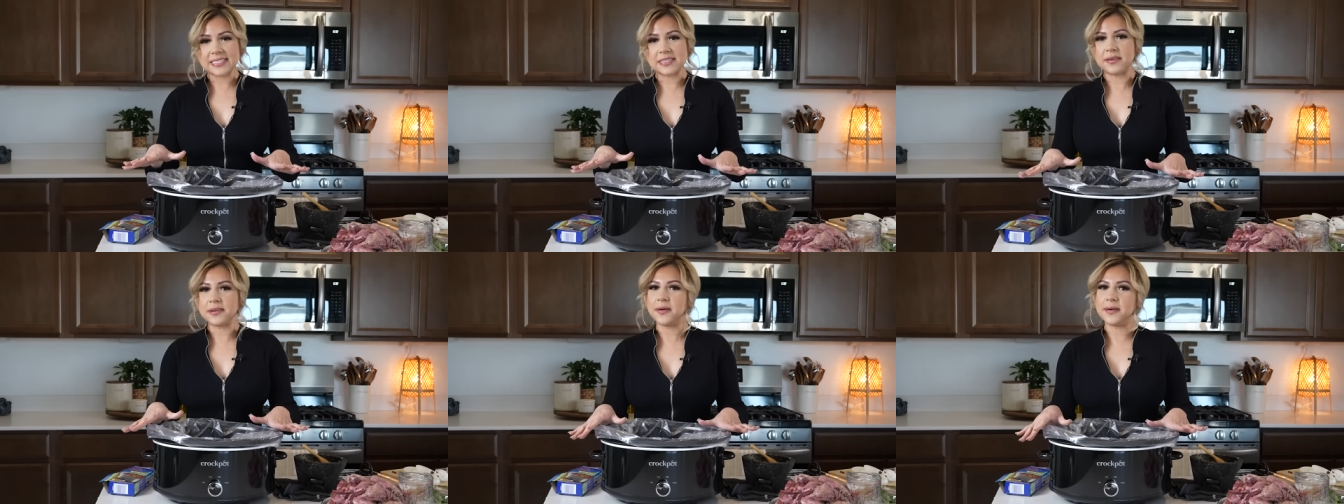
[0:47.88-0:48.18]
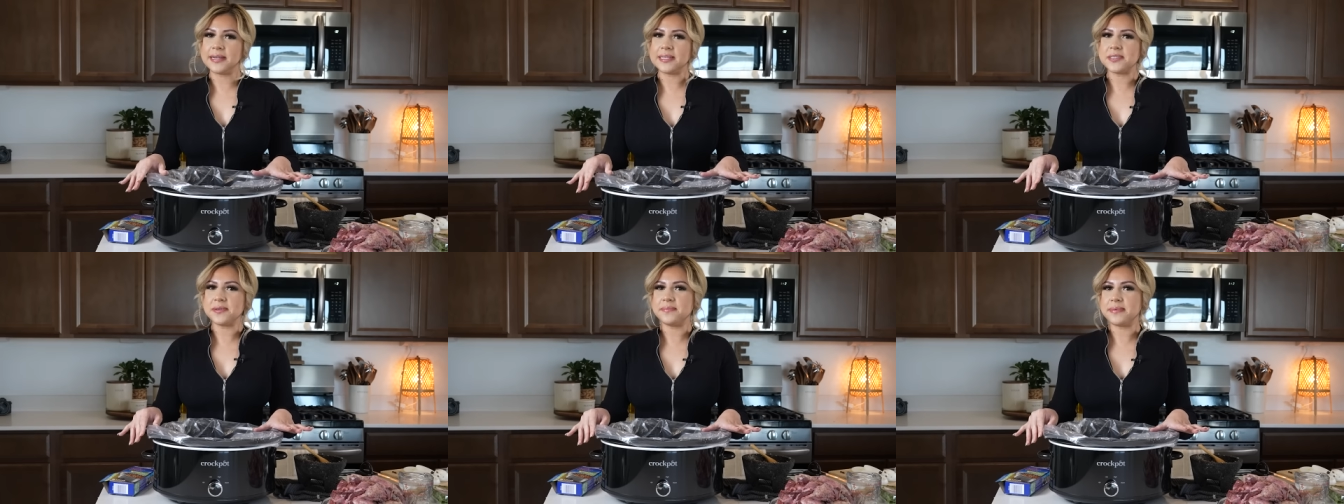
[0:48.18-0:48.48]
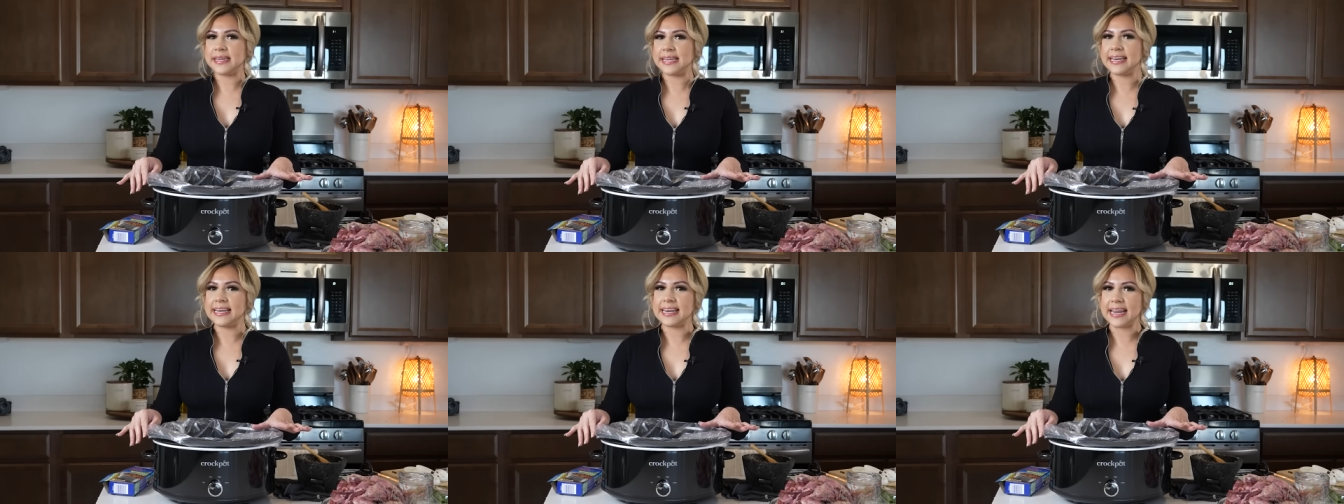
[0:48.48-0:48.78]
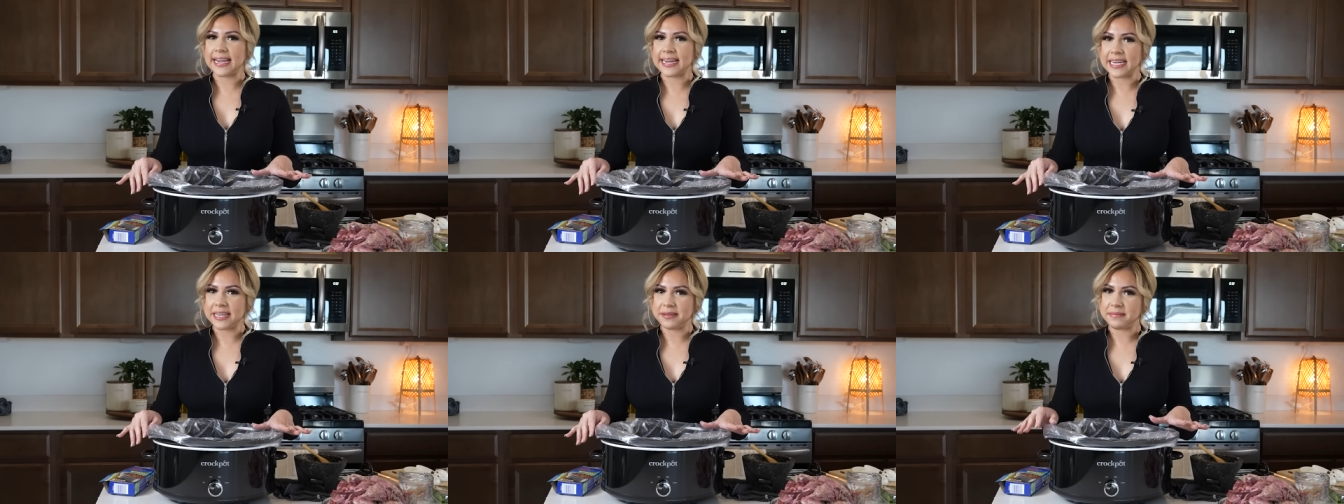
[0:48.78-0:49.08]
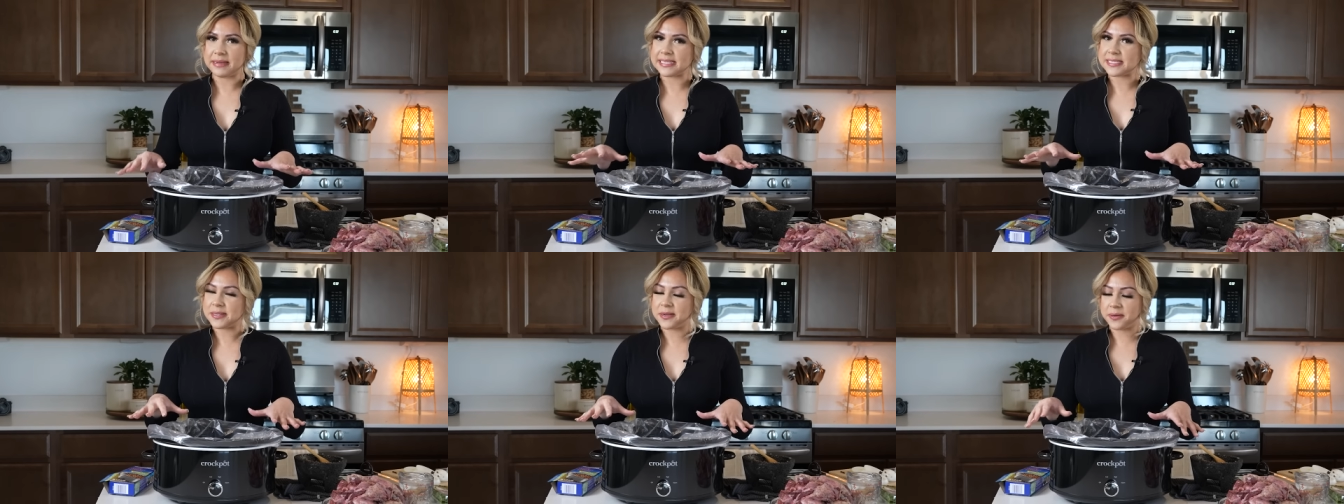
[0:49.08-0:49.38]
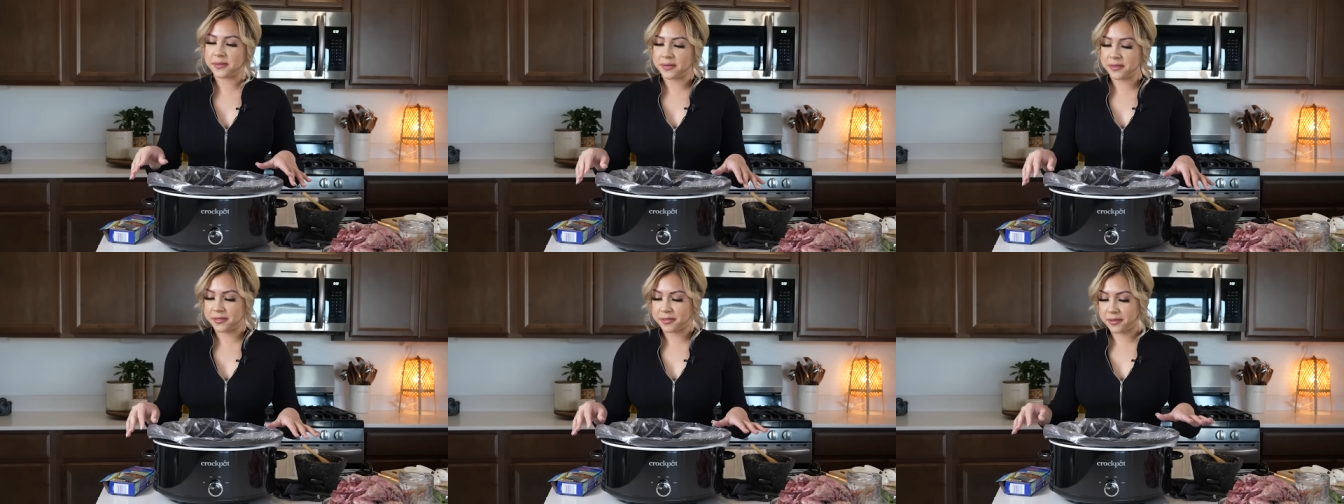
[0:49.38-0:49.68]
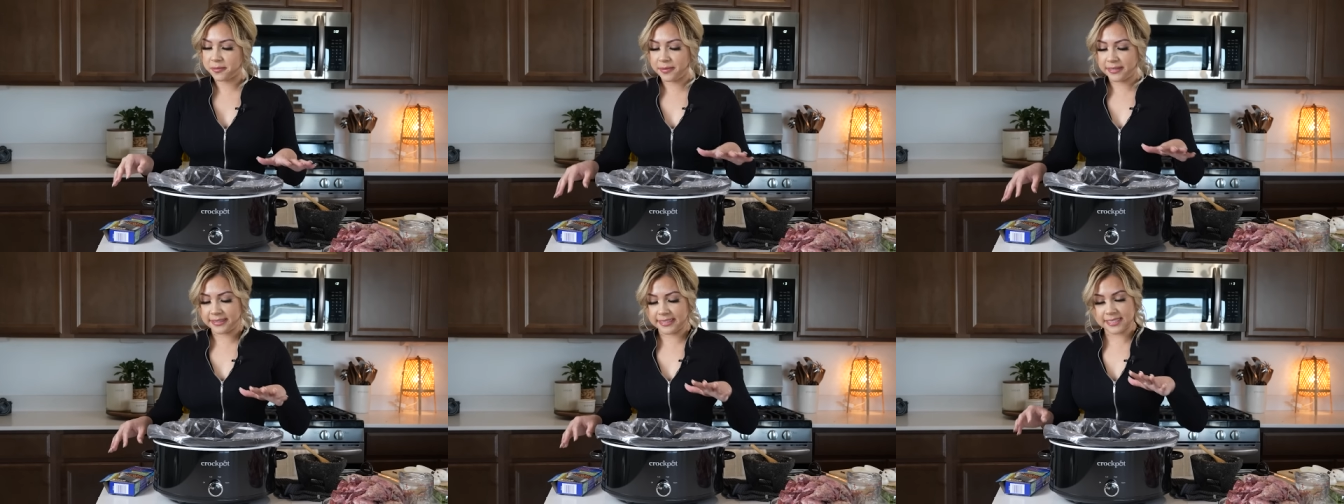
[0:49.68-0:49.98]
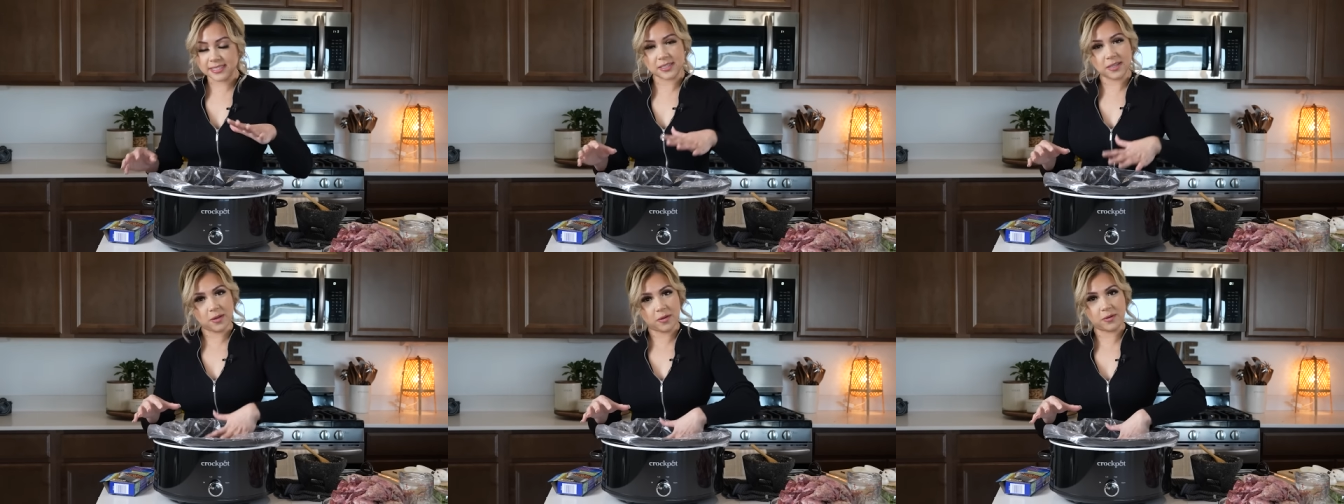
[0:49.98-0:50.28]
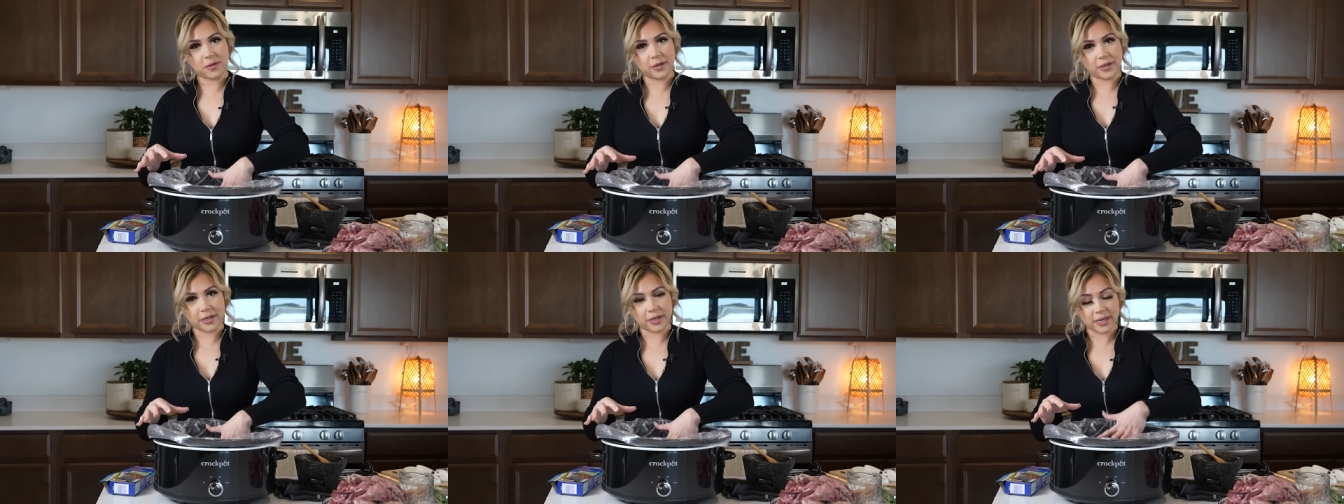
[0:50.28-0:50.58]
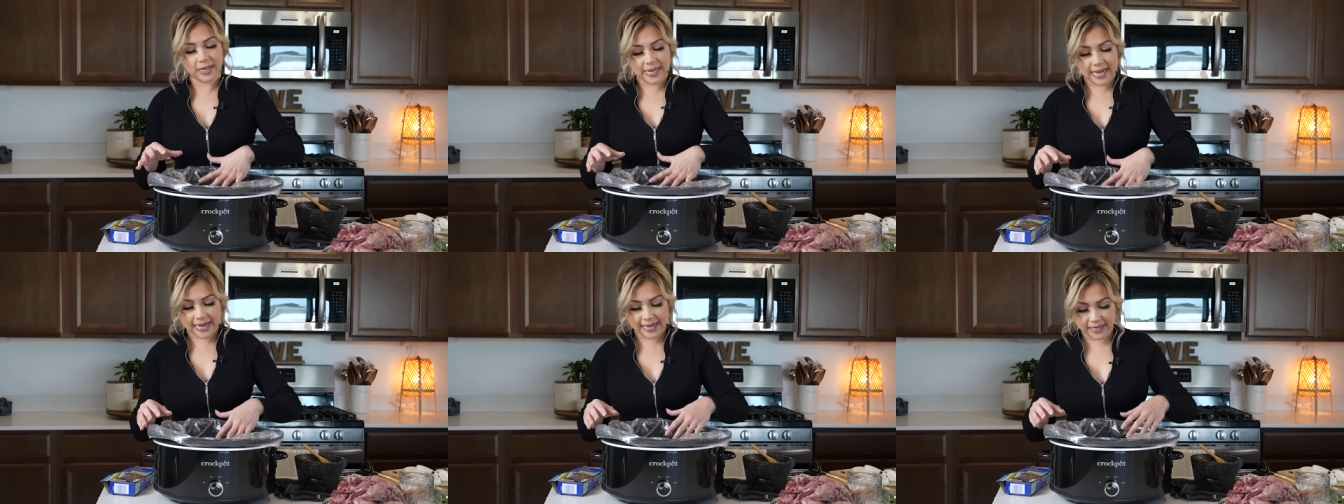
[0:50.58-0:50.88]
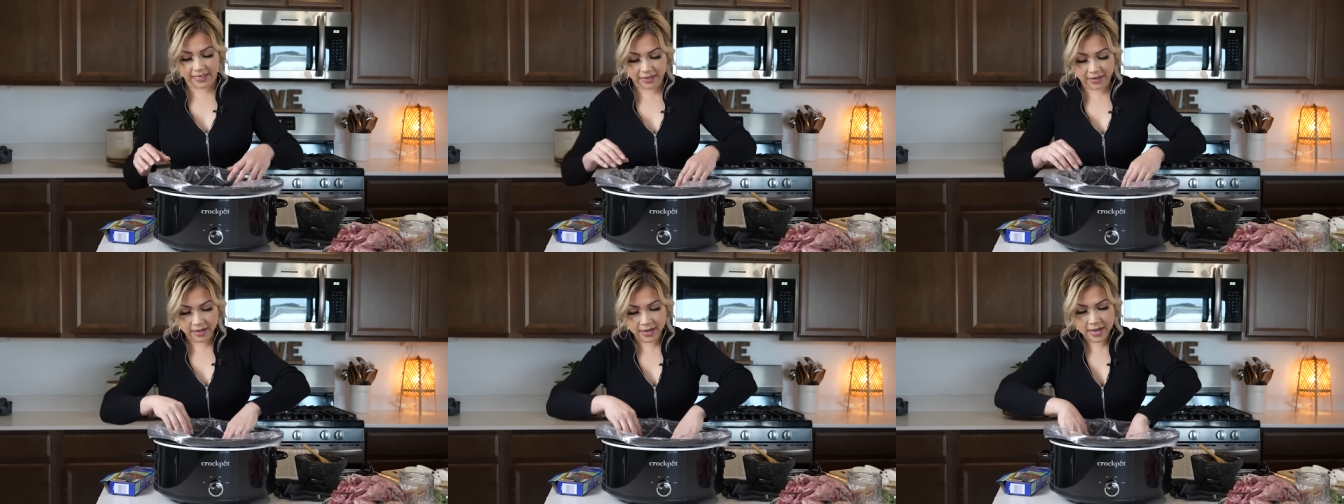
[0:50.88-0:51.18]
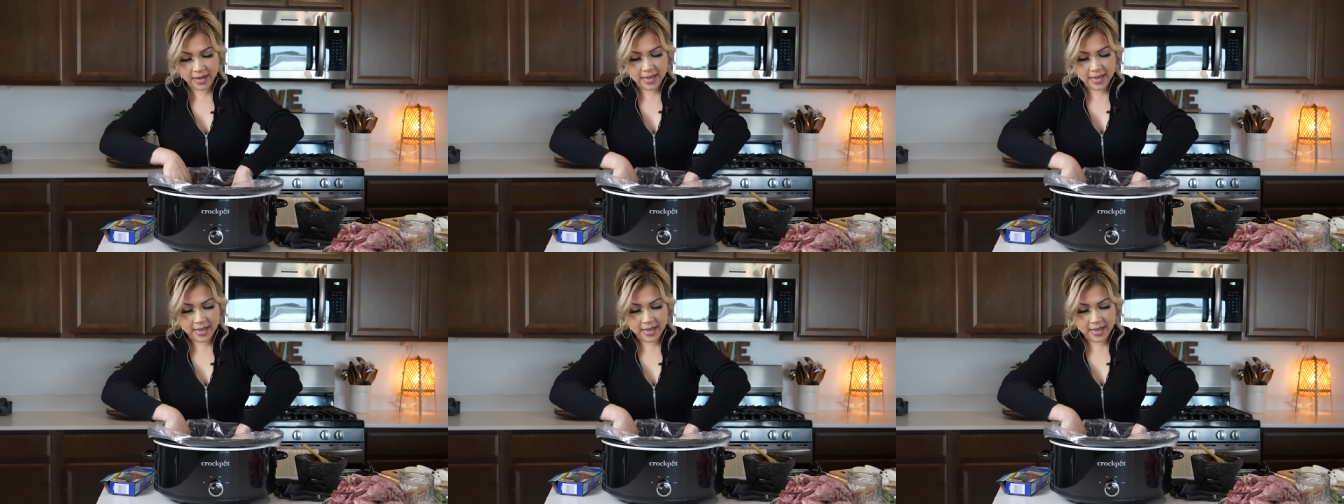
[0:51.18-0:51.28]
so I'm going to be lining my slow cooker with the slow cooker liner.